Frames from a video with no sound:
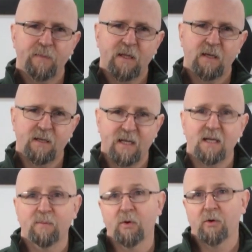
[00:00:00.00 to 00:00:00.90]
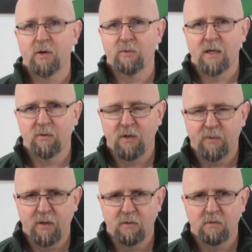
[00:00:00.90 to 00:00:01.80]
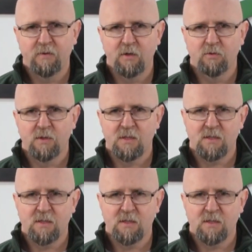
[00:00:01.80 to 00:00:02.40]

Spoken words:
I tend to burn away with the pyrography unit,